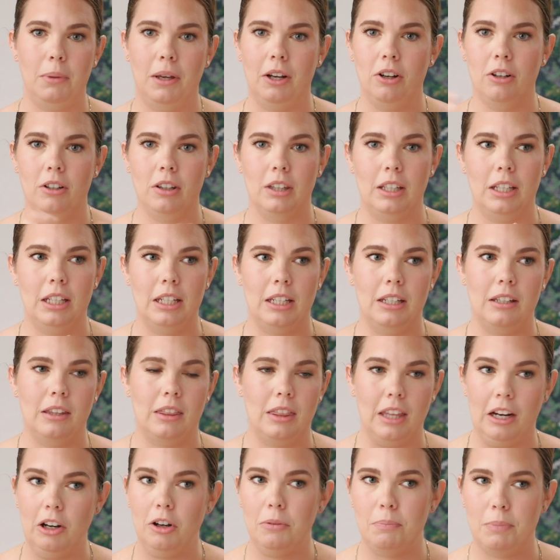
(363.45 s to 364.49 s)
apparently
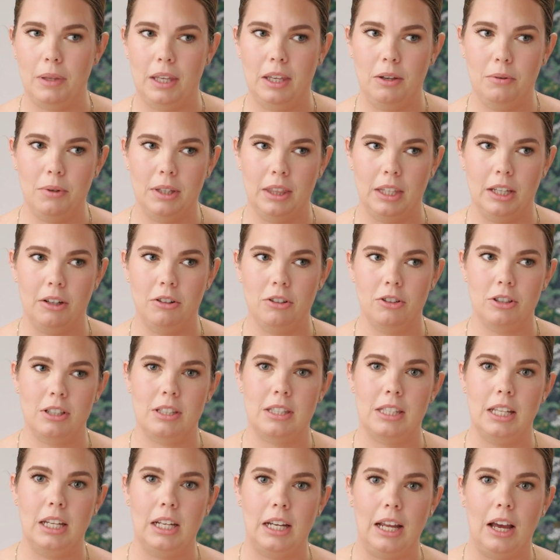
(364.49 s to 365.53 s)
needed therapy when they were
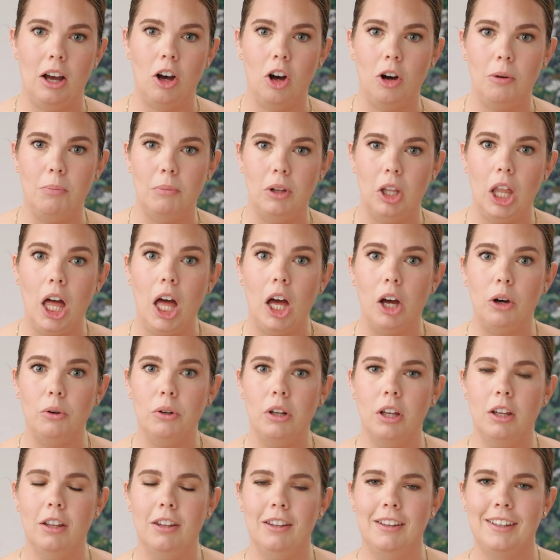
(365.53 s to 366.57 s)
just sitting at home
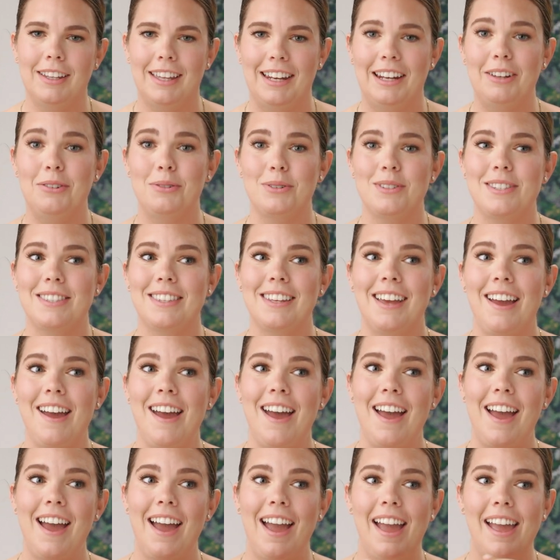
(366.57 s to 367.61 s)
alone. It was
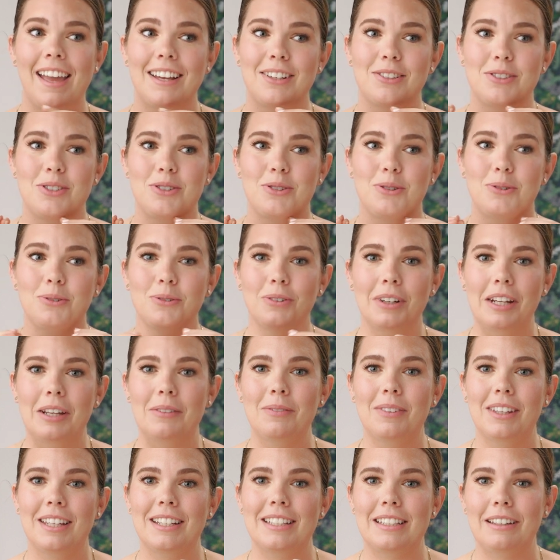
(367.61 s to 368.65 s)

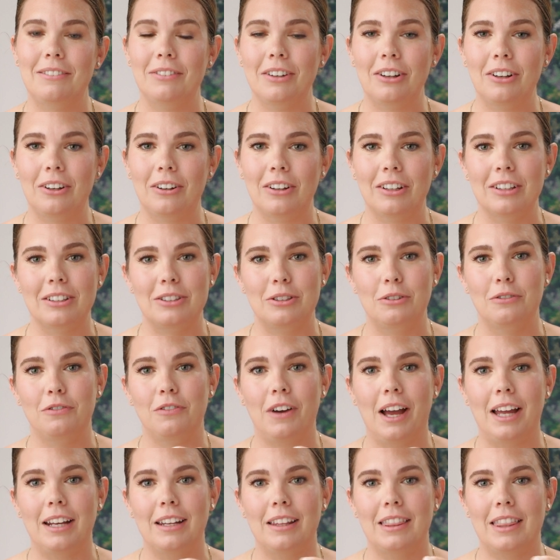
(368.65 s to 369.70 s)
extremely difficult to
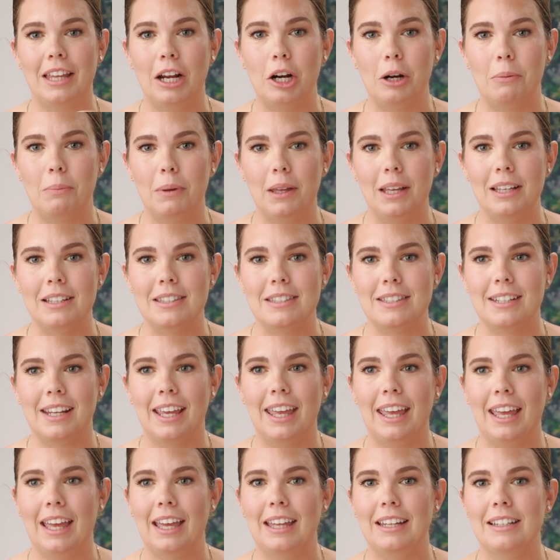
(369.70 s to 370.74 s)
find a therapist.
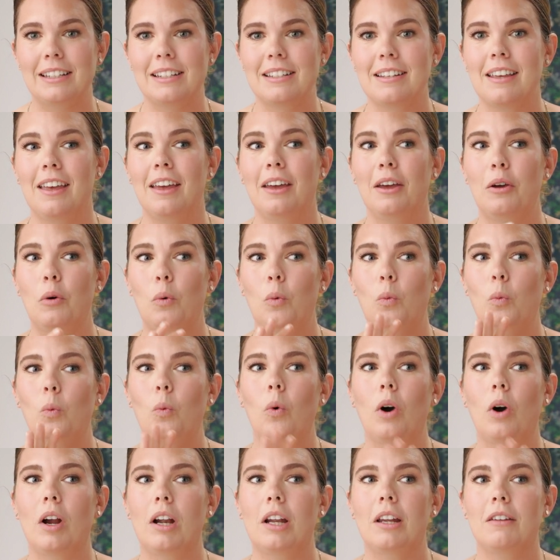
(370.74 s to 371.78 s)
And
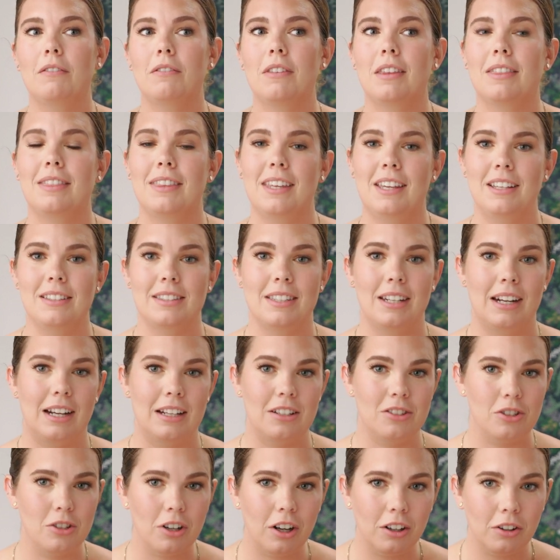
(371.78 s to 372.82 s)
one of the things that I
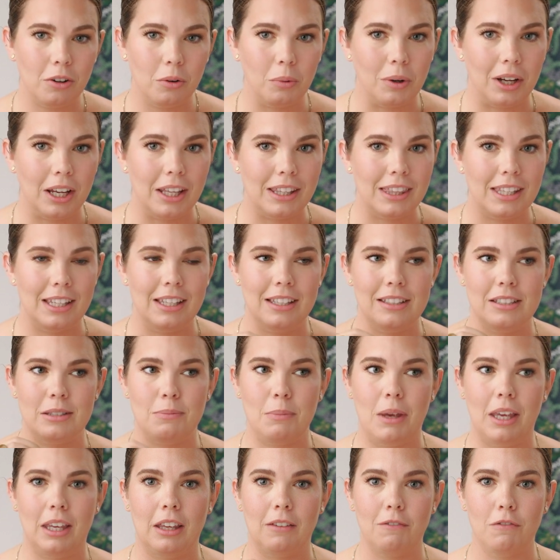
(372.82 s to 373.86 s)
struggle with is
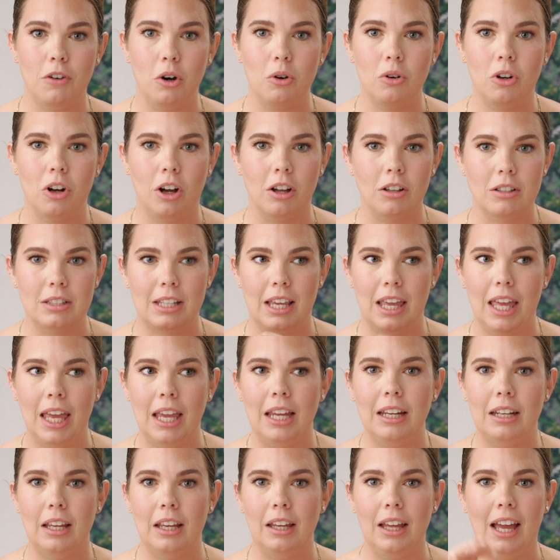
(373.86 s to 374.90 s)
making phone calls. I
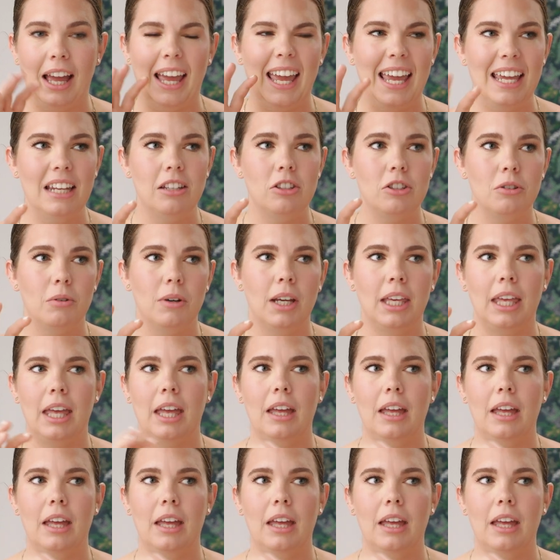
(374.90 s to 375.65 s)
hate it. I hate doing